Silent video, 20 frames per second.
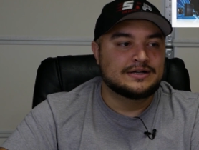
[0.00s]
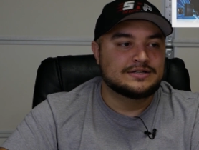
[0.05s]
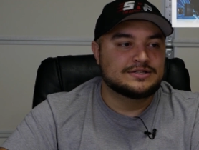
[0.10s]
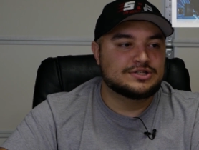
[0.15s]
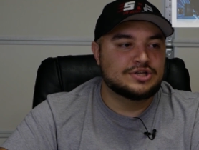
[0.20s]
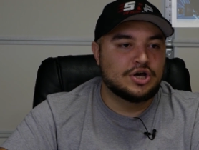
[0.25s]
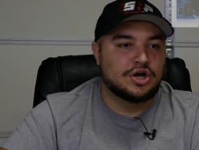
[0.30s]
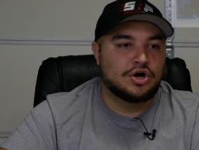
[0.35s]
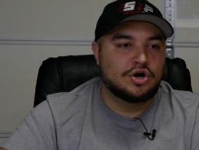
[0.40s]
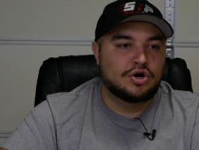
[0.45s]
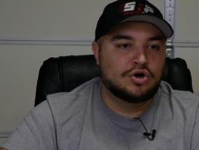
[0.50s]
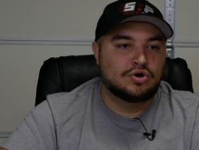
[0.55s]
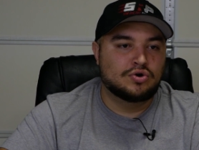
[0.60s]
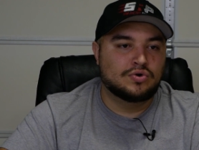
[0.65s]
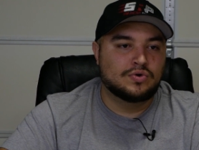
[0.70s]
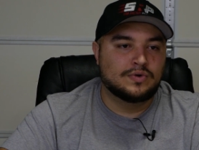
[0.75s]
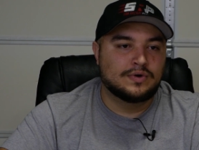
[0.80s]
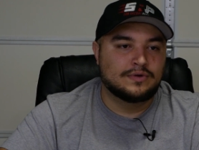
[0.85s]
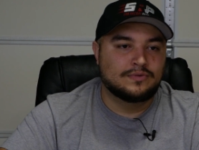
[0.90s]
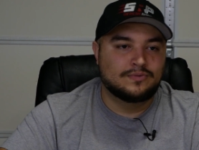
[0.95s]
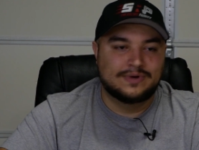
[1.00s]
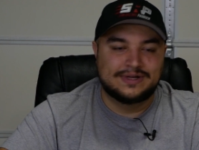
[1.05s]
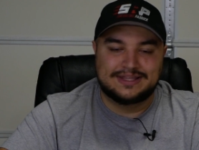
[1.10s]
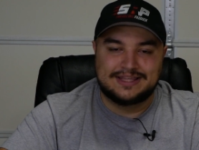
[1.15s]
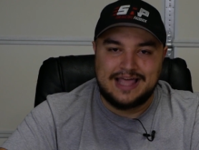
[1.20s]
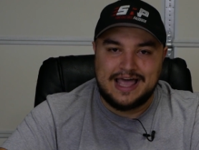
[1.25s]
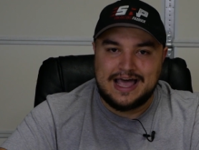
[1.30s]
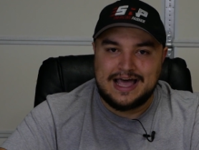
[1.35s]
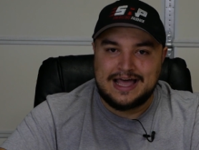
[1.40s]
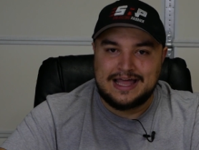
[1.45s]
So with
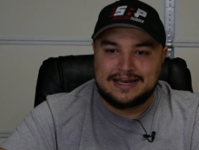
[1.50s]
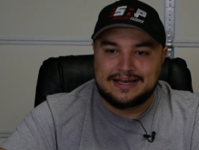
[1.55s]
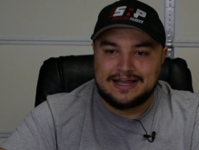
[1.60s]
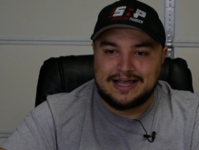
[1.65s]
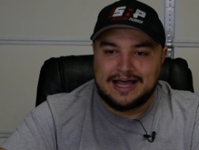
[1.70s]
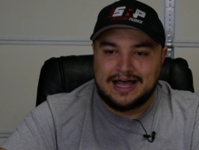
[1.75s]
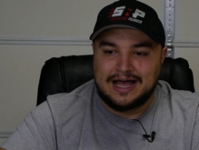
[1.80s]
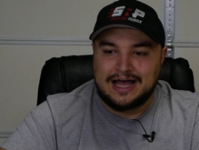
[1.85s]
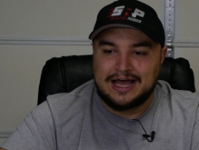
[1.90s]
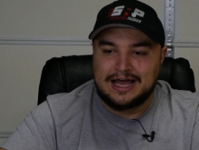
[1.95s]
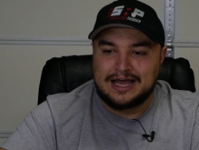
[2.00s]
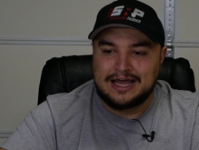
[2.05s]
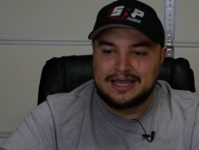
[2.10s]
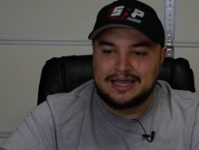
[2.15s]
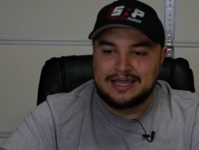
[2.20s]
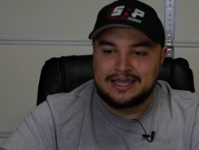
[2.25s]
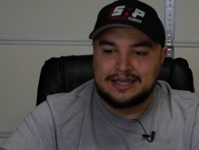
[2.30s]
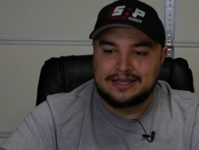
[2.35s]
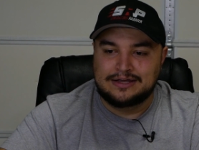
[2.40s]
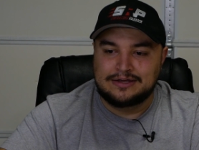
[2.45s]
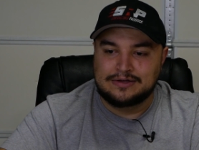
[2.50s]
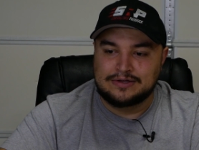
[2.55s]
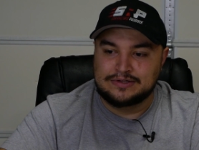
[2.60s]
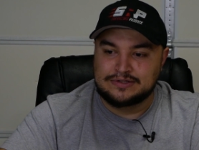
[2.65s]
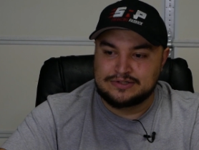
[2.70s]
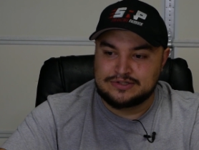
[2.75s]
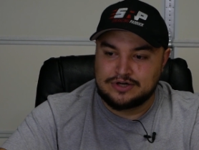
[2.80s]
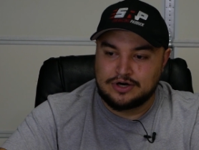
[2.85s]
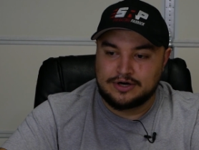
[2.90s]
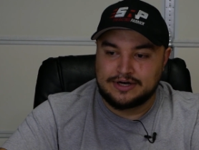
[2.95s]
that, I
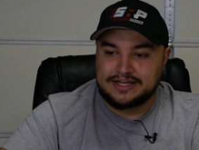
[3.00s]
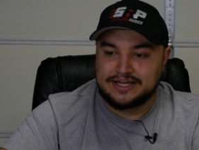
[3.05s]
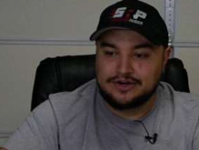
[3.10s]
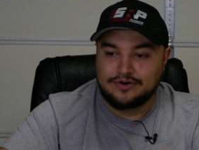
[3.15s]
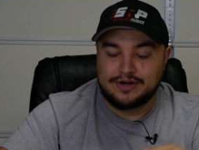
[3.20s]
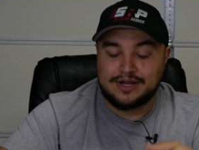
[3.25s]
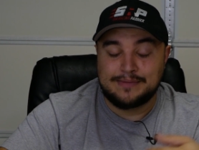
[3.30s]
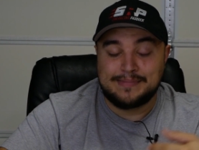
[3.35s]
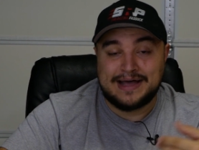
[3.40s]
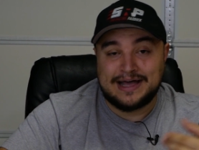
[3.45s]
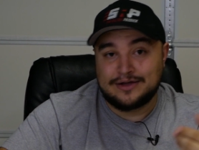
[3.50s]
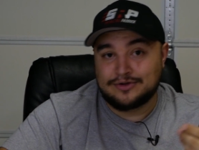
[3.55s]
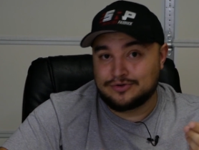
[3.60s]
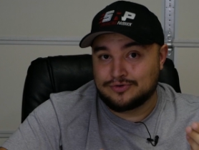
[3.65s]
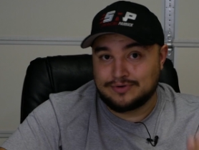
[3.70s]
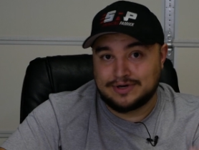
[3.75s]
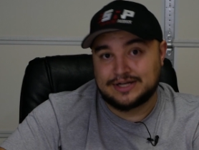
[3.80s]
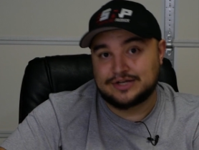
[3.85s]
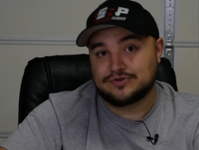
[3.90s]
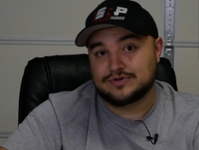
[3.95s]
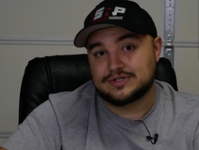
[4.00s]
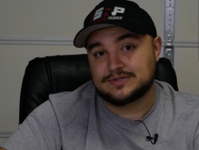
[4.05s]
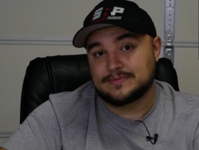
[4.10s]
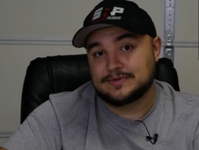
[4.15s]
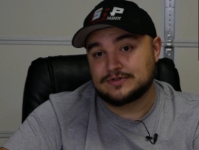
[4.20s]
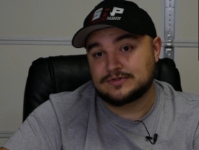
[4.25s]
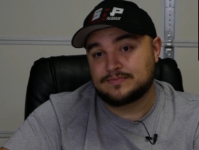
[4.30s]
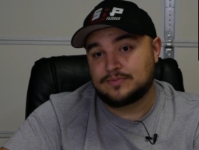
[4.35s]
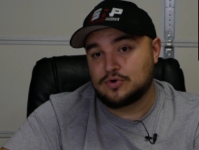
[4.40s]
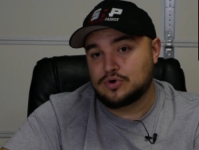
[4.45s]
started hearing about Gran
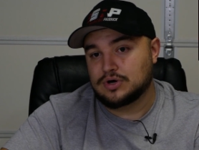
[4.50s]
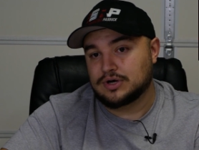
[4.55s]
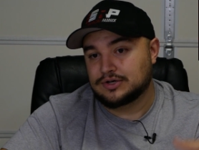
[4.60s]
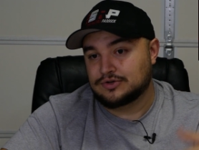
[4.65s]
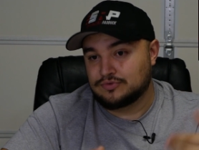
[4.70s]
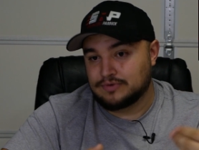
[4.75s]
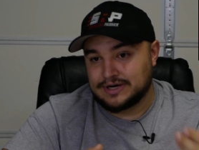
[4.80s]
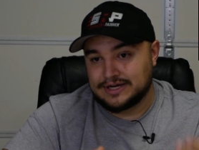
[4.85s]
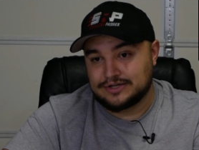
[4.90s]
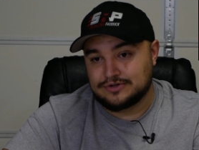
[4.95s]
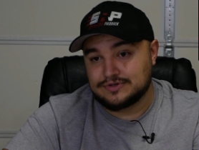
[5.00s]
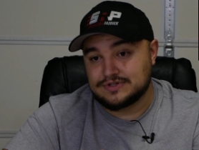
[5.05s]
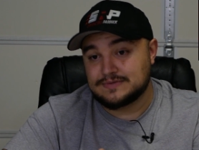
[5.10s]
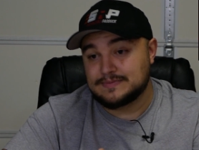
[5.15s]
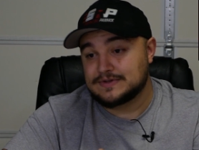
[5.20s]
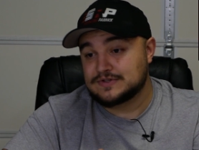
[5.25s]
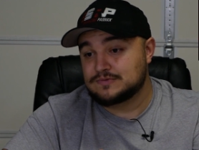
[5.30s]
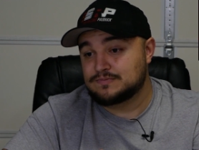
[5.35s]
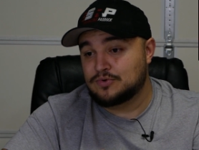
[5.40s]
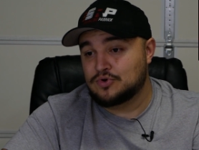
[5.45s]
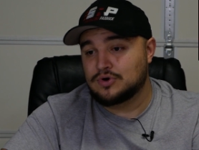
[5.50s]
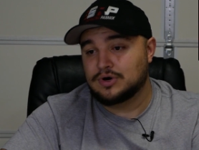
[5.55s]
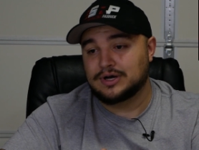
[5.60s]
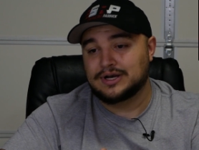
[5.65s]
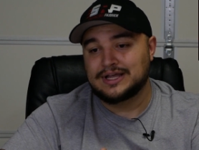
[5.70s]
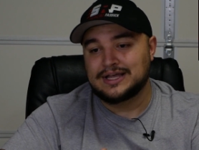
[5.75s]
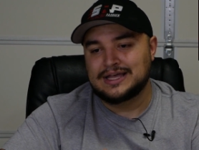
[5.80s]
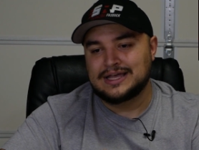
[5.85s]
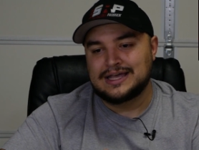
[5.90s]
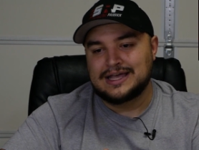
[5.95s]
Turismo Sport, Gran Turismo
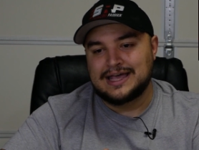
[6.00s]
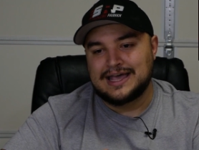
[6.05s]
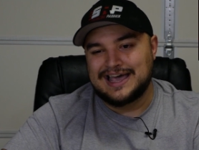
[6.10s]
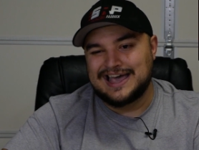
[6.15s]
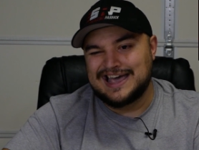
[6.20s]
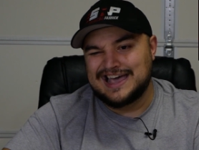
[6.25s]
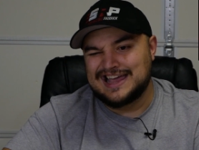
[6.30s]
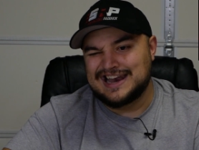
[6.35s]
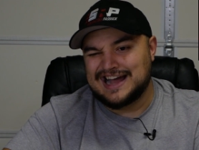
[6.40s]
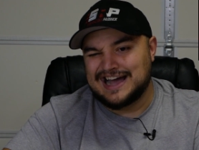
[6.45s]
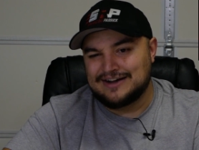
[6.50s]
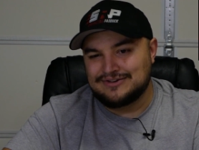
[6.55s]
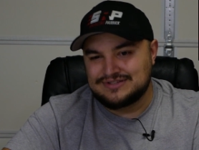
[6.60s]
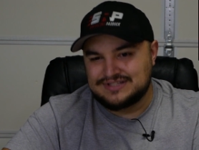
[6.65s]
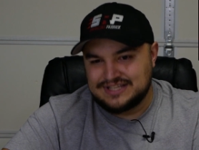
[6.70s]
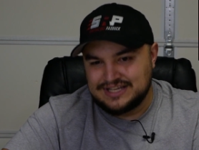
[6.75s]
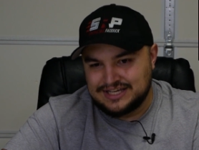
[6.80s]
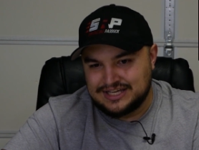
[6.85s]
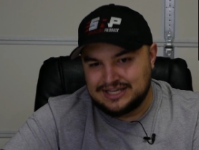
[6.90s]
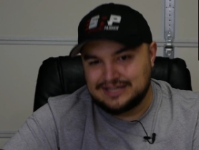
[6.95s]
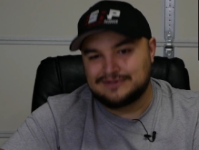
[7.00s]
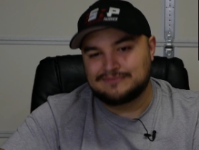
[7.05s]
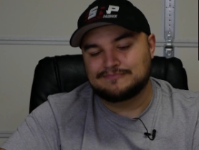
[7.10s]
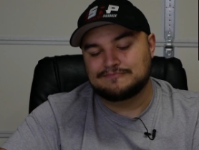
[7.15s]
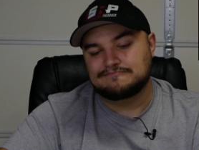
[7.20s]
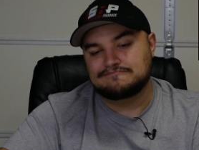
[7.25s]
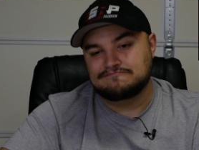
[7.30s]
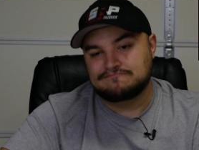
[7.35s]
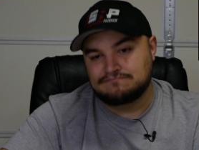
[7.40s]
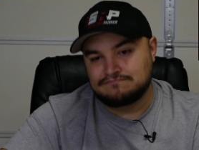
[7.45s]
Sport. And I was thinking,
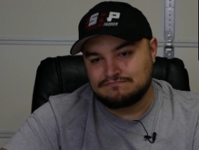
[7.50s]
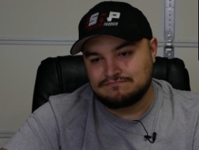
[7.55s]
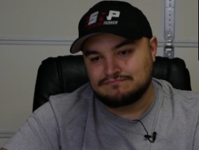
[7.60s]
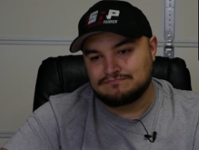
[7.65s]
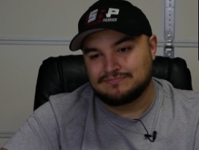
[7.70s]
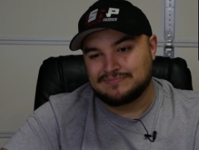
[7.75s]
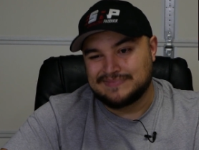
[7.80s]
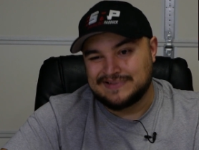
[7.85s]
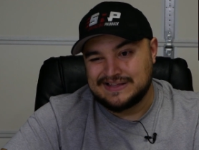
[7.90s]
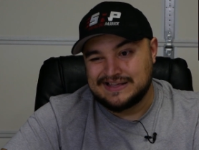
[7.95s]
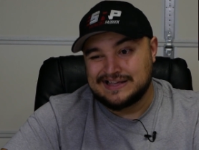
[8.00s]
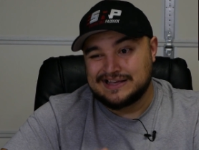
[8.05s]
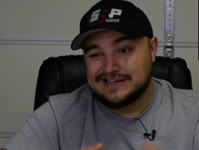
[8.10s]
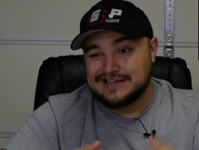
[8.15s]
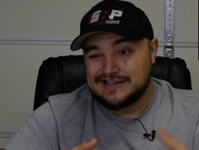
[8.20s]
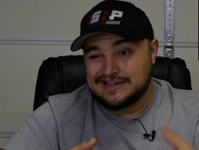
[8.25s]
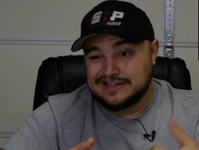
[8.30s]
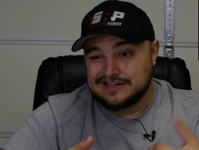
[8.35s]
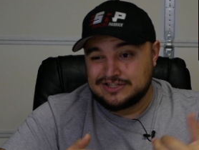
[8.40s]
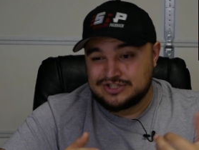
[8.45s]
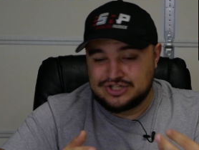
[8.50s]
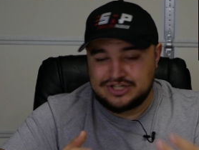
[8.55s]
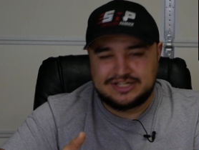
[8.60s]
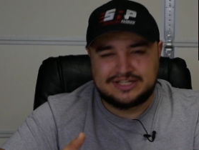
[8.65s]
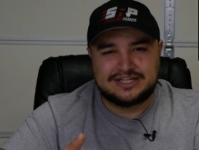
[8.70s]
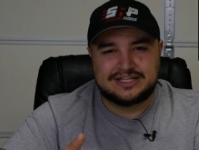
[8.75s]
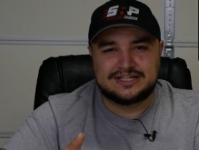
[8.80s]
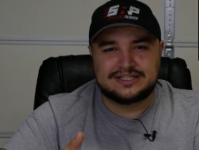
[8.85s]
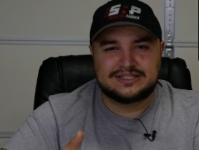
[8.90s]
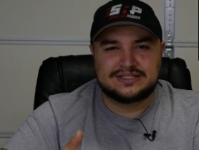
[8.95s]
hmm, G
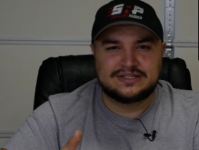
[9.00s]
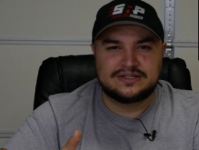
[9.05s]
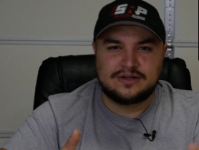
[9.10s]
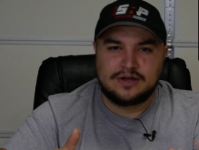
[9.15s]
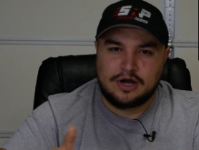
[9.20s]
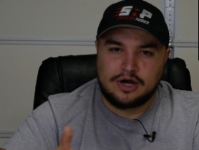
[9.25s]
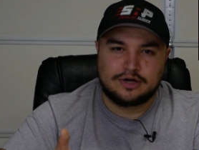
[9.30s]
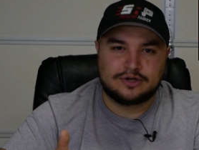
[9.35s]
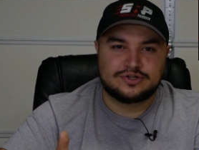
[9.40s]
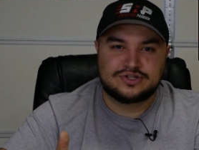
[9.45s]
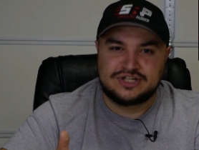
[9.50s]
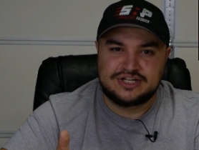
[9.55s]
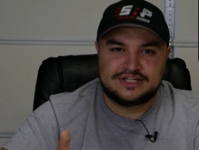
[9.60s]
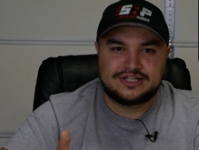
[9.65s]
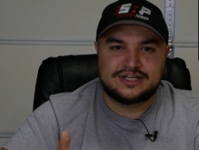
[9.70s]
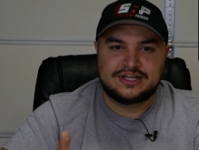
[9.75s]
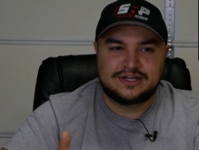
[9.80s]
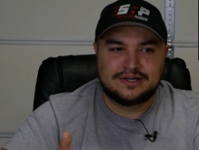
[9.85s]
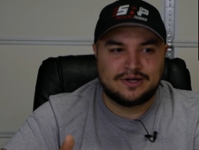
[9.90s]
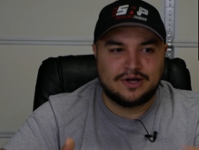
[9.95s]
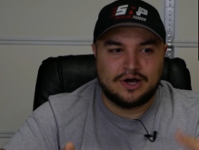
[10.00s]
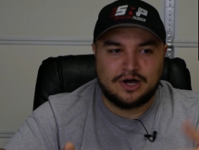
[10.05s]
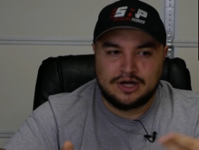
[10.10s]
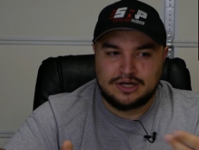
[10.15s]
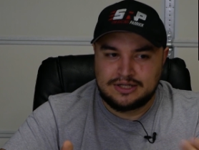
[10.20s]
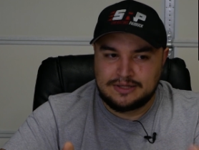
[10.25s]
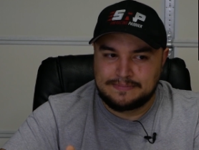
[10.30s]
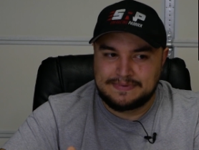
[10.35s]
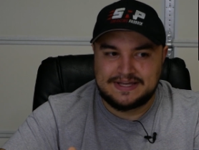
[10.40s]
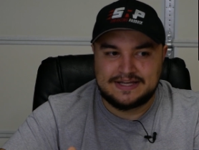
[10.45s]
T, or G T
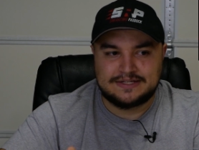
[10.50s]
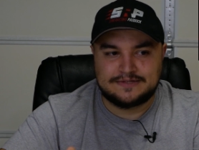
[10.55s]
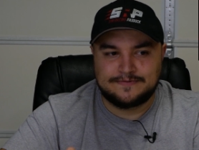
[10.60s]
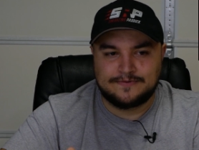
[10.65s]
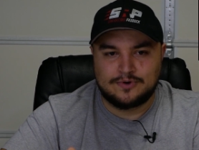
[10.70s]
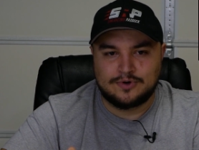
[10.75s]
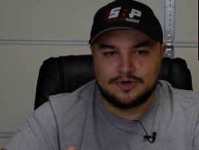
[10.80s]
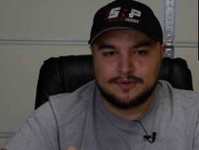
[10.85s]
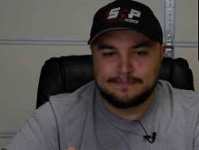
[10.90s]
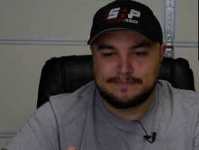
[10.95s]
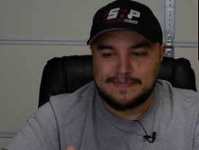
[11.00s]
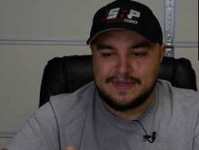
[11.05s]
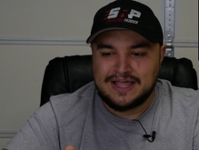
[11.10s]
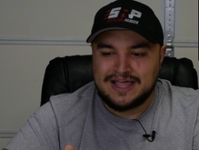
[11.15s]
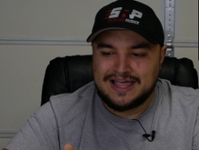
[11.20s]
on the P S four,